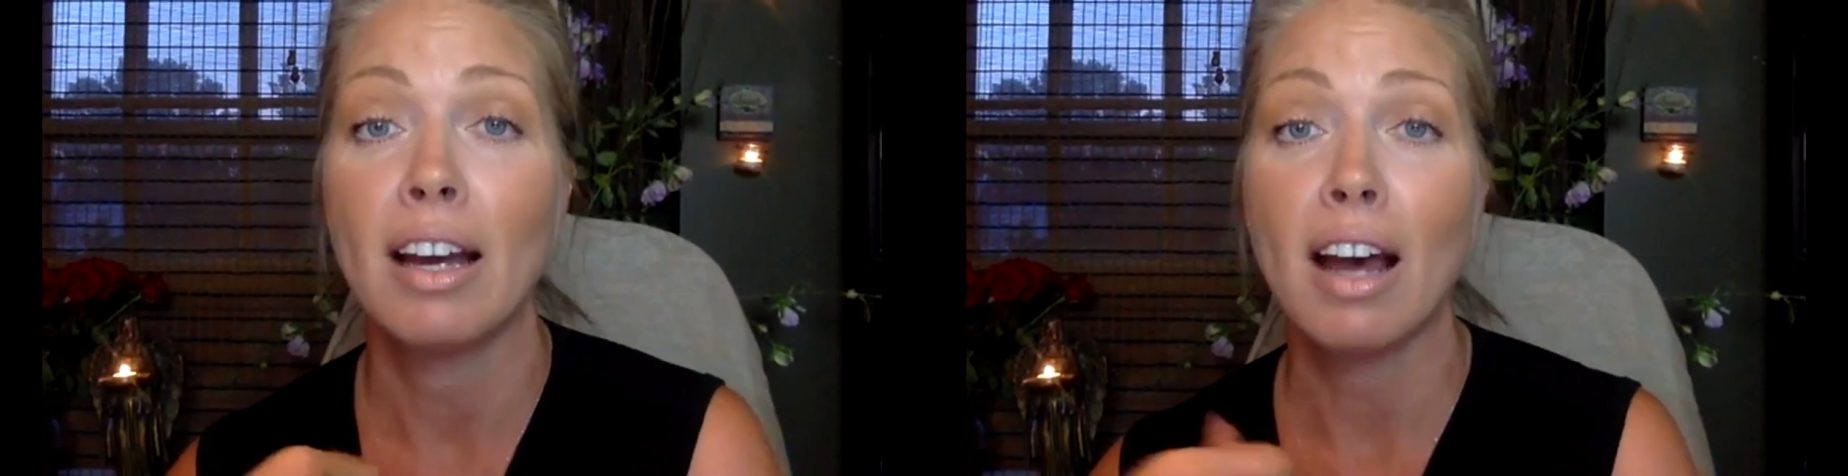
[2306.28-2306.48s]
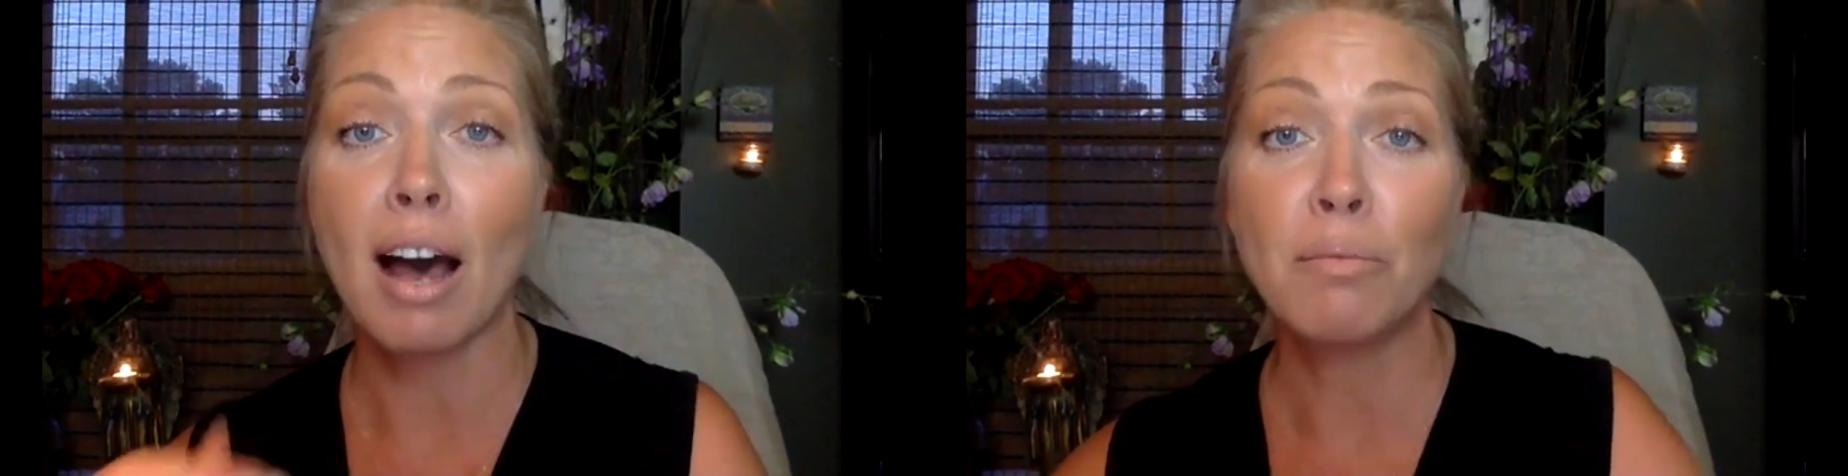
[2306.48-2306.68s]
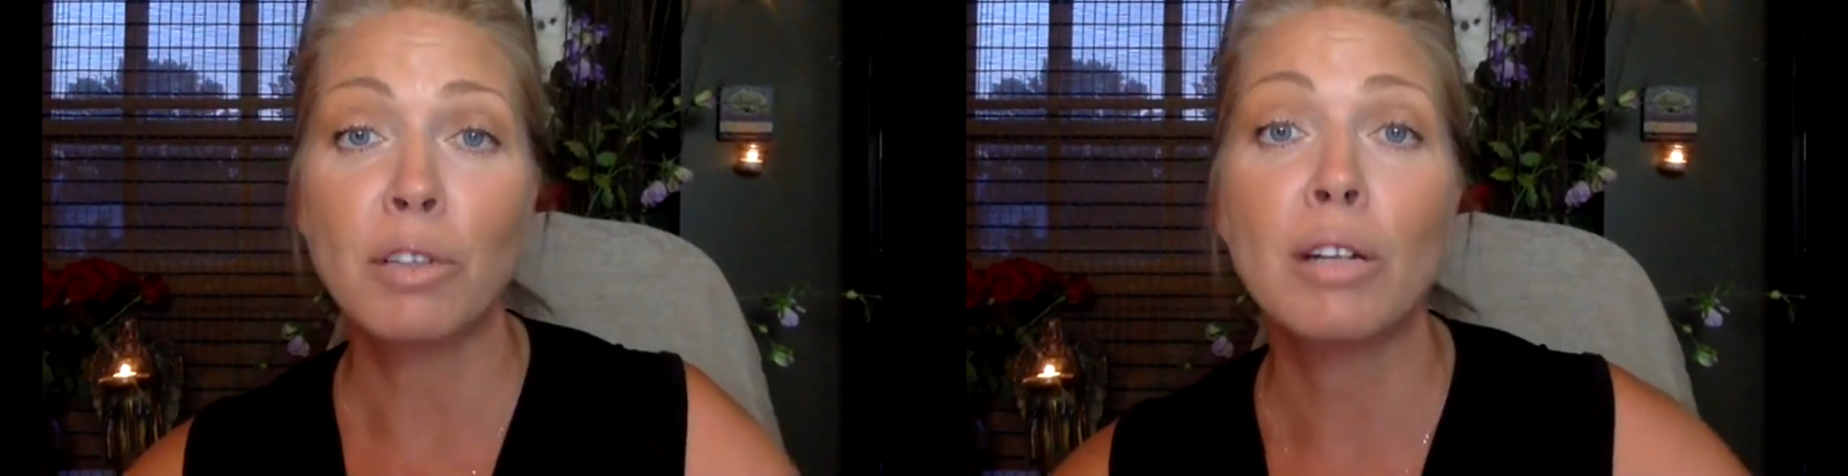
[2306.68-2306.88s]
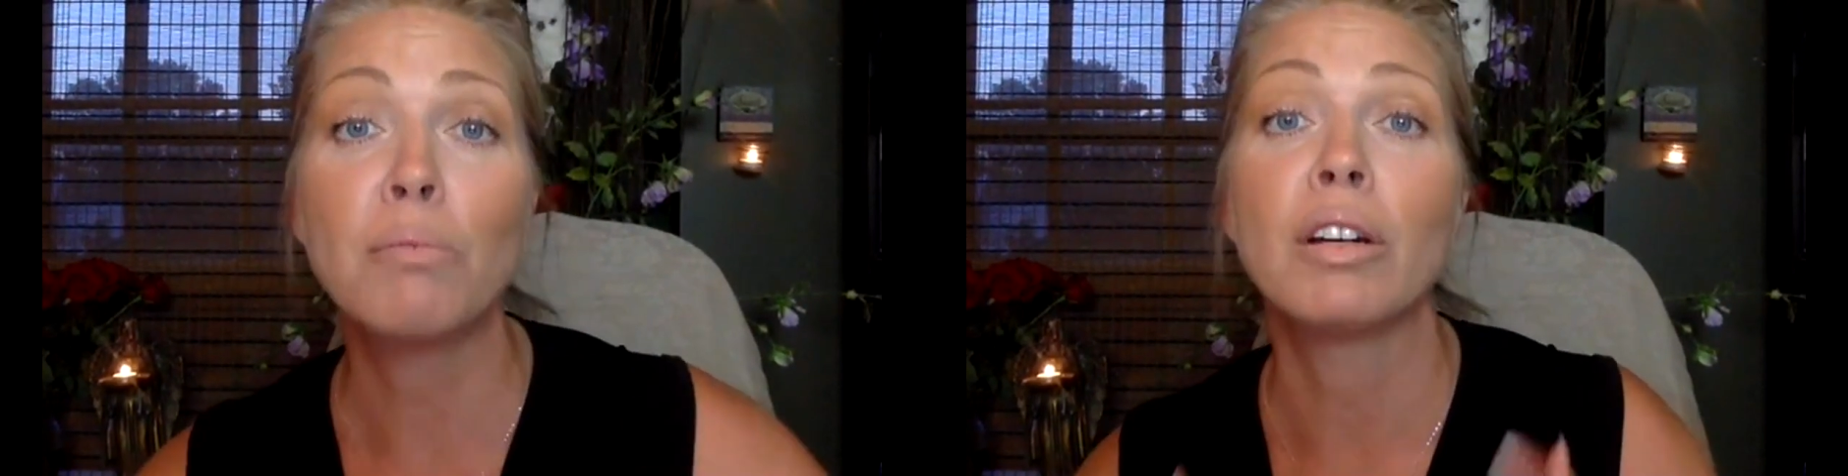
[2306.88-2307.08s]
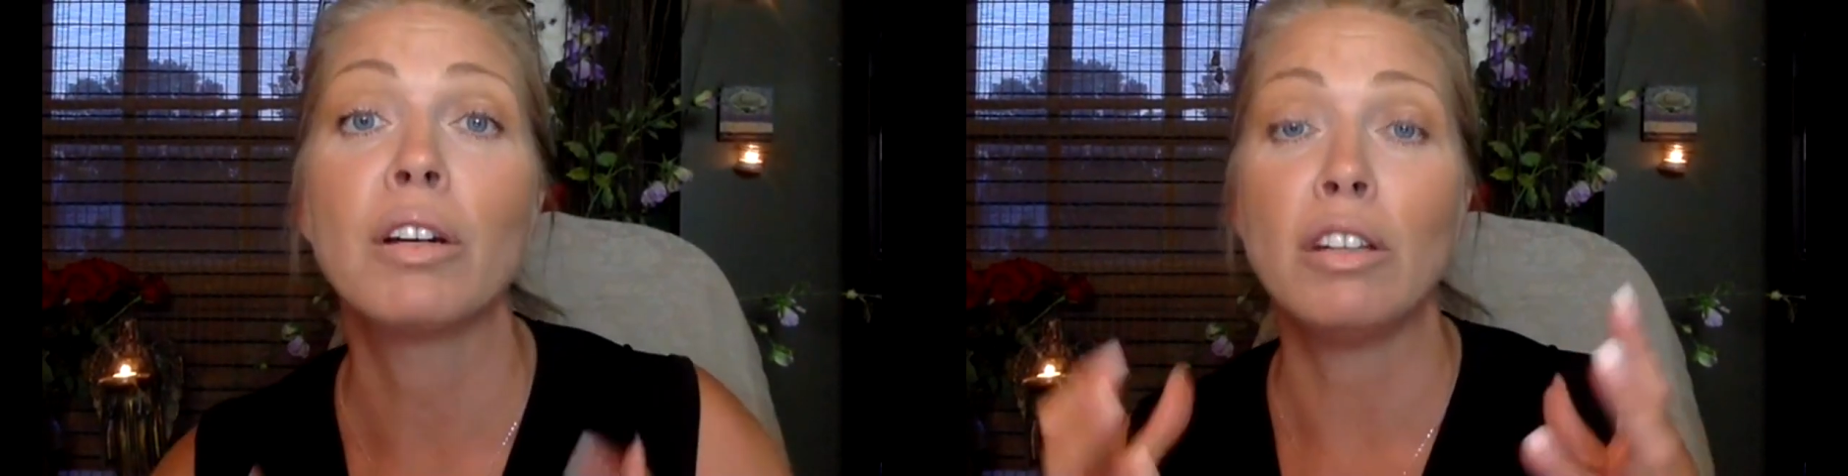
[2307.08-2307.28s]
I'm going to
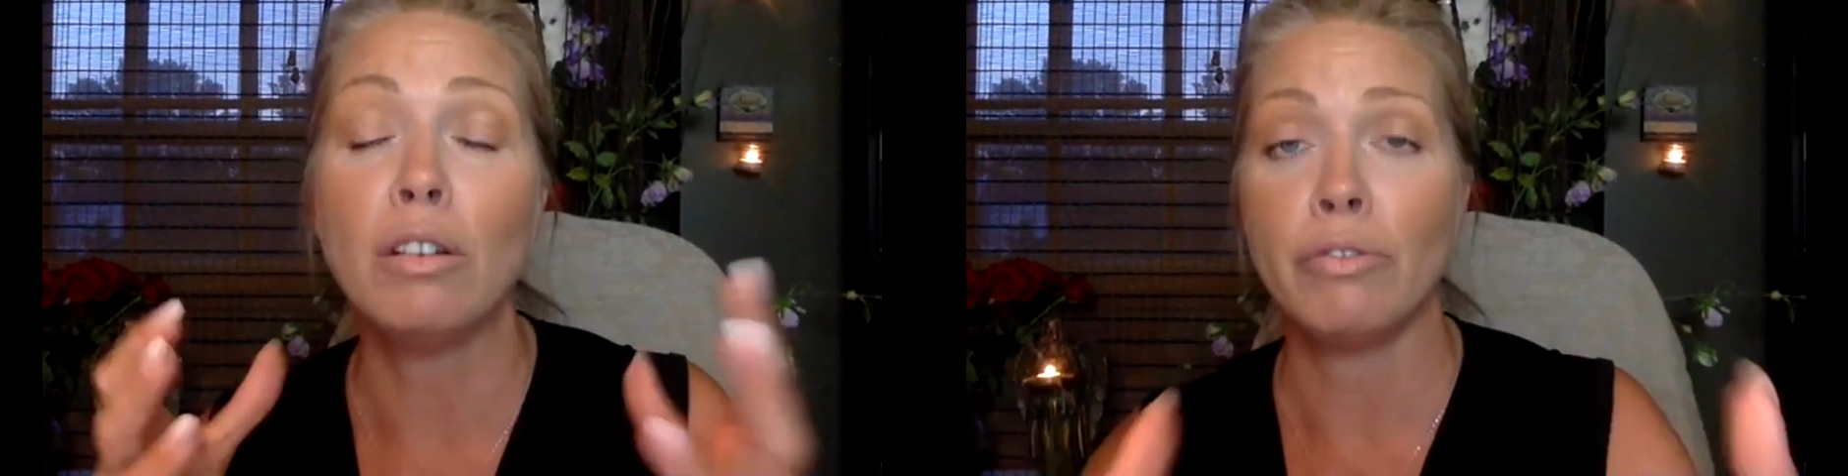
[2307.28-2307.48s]
bring you